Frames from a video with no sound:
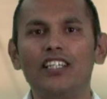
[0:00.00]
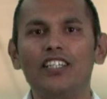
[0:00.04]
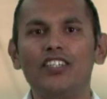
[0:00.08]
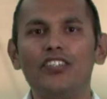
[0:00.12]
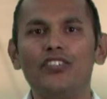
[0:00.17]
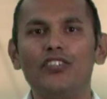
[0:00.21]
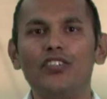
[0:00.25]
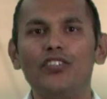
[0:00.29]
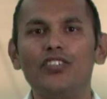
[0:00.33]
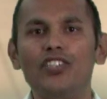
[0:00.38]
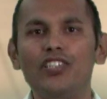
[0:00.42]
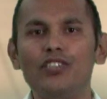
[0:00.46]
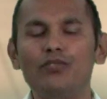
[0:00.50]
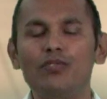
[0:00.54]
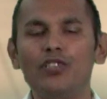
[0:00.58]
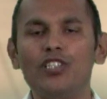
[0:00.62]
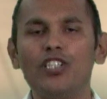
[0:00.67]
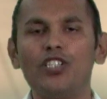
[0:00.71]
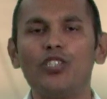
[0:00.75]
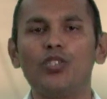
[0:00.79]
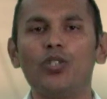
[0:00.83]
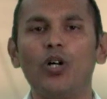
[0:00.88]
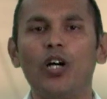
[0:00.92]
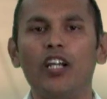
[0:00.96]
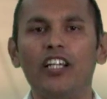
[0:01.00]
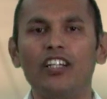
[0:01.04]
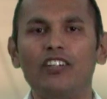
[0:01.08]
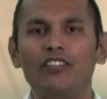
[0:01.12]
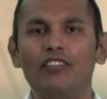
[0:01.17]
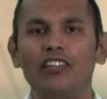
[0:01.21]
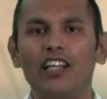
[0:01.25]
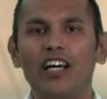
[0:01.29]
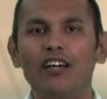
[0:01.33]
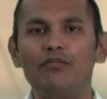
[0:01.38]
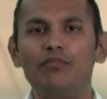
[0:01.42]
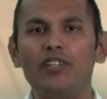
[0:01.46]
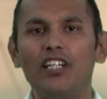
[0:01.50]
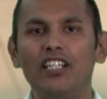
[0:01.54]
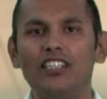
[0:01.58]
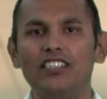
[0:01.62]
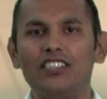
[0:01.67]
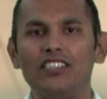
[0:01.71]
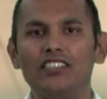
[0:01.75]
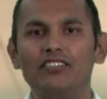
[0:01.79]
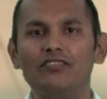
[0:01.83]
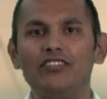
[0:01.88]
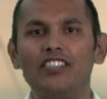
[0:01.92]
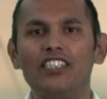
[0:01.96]
So this was a joint
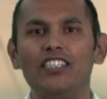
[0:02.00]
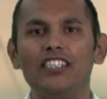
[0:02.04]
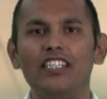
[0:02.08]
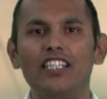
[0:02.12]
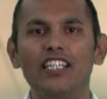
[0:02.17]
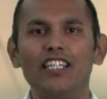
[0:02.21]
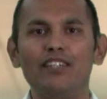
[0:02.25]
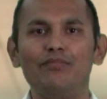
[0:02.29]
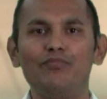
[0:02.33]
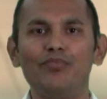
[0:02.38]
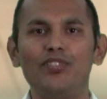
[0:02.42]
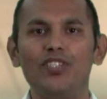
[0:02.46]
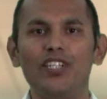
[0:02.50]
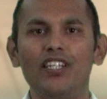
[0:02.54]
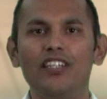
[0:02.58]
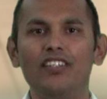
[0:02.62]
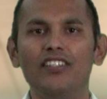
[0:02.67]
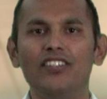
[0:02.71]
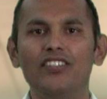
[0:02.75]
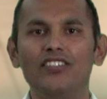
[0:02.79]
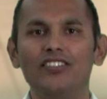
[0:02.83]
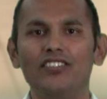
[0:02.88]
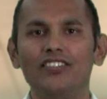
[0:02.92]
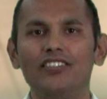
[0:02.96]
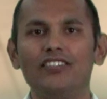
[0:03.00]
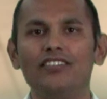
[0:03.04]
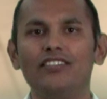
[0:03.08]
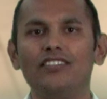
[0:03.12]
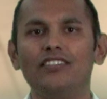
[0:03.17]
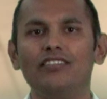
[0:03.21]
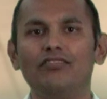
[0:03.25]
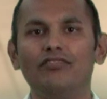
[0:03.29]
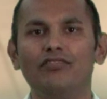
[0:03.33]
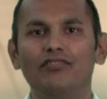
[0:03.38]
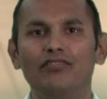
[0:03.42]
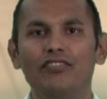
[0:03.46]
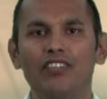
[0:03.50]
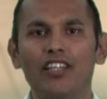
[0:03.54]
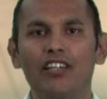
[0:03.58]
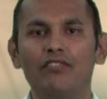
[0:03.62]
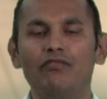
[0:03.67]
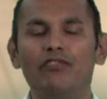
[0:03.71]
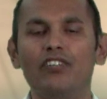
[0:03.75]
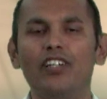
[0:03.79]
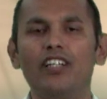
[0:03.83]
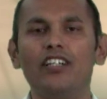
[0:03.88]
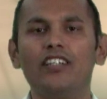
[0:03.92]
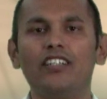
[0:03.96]
collaboration with EMC,
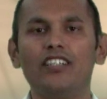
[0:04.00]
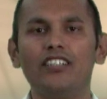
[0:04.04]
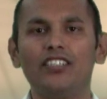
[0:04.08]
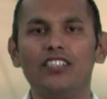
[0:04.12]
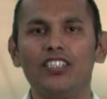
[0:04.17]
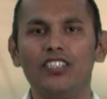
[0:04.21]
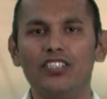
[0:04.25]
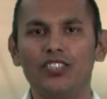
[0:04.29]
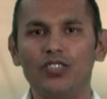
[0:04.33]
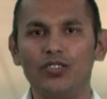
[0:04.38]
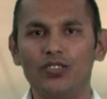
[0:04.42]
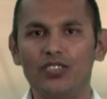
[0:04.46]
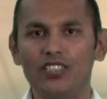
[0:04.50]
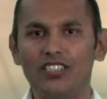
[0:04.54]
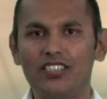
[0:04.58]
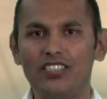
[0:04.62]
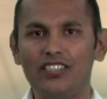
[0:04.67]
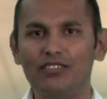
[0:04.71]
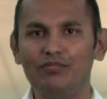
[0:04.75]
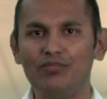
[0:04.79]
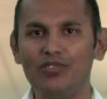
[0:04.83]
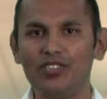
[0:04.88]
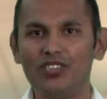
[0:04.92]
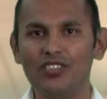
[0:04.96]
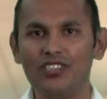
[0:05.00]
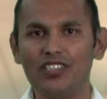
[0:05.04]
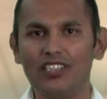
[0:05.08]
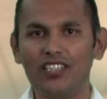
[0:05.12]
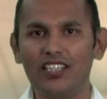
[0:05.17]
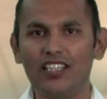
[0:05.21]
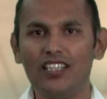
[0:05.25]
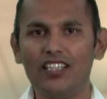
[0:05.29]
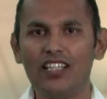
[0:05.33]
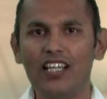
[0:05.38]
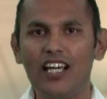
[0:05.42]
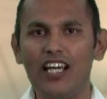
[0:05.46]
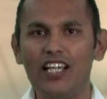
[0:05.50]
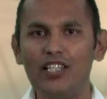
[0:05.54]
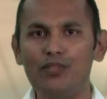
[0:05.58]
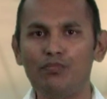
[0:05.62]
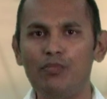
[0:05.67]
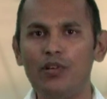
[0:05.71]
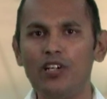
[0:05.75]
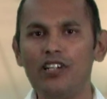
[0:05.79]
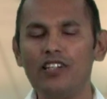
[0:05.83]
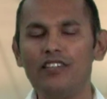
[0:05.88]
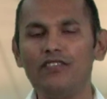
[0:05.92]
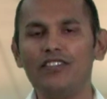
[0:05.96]
VMware and Cisco Systems. As
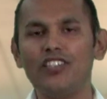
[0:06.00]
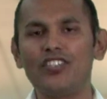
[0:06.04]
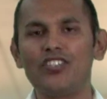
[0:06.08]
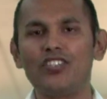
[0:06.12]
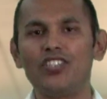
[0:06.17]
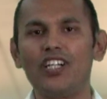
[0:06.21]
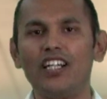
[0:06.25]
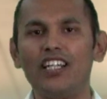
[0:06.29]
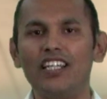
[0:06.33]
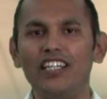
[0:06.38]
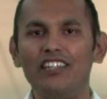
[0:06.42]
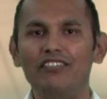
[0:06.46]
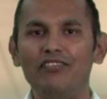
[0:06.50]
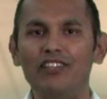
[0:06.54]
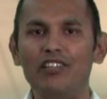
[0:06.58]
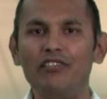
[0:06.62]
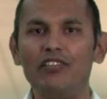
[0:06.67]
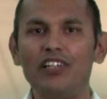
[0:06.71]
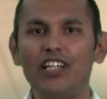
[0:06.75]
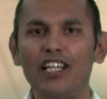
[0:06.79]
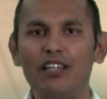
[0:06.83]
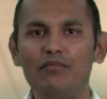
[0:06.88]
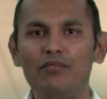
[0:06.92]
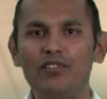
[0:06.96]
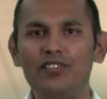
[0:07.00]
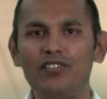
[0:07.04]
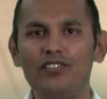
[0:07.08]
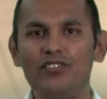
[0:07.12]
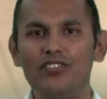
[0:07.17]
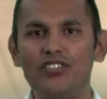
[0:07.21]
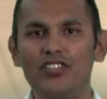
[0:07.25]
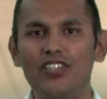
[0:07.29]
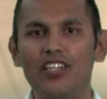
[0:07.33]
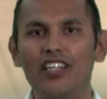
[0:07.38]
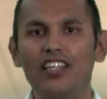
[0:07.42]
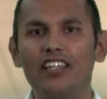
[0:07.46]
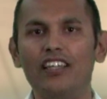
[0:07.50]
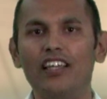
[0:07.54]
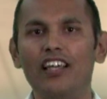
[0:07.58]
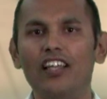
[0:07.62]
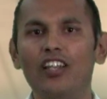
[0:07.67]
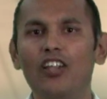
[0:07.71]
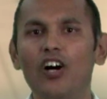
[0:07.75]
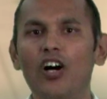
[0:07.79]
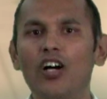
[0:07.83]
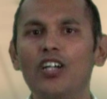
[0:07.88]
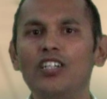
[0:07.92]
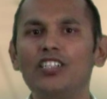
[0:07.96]
part of the study, we were able to see a
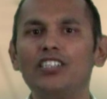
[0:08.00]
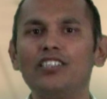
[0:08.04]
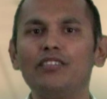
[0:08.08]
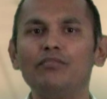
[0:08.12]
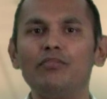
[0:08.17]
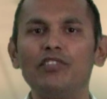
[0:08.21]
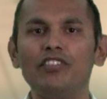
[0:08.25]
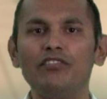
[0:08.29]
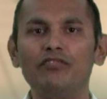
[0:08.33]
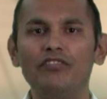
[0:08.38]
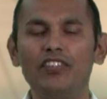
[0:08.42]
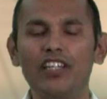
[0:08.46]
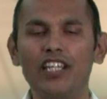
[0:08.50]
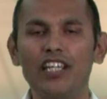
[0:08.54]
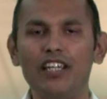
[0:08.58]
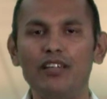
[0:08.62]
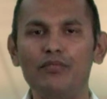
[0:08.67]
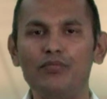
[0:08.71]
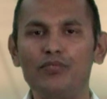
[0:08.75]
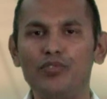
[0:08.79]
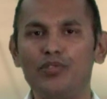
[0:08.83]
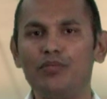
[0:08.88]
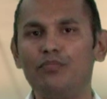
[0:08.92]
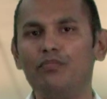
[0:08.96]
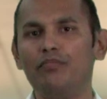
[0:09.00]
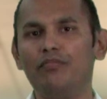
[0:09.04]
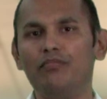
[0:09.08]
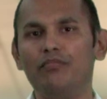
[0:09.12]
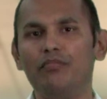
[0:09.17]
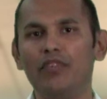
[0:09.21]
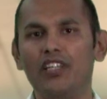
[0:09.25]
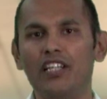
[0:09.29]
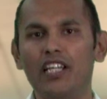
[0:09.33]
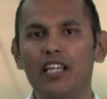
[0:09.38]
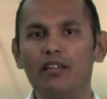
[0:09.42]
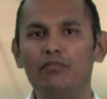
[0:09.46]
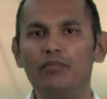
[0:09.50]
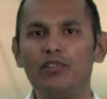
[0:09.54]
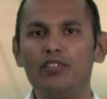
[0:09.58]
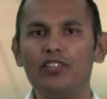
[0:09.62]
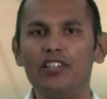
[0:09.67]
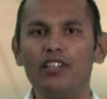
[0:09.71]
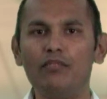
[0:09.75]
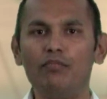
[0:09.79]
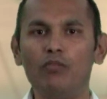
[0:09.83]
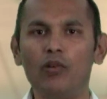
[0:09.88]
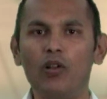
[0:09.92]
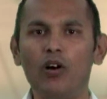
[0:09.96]
large number of VMs being able to
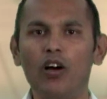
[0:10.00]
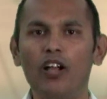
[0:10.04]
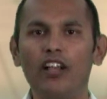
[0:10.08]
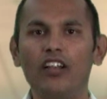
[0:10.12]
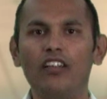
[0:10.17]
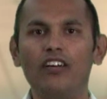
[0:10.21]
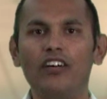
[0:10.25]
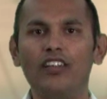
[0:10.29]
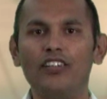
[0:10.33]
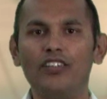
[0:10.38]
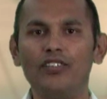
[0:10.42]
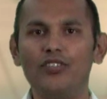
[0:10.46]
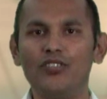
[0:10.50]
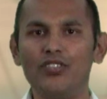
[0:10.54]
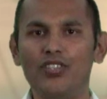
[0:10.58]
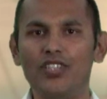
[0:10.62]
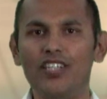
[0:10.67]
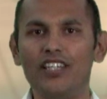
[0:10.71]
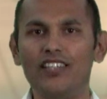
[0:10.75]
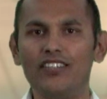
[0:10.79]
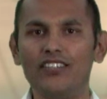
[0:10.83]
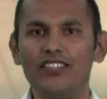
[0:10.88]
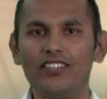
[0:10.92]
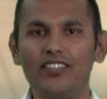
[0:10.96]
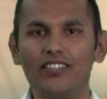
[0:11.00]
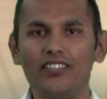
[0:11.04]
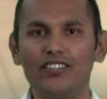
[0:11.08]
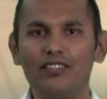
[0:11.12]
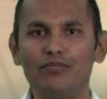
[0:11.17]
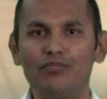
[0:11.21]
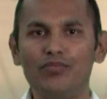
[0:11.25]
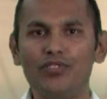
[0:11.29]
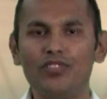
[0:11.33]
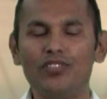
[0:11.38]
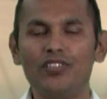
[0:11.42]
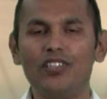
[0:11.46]
deploy on UCS systems.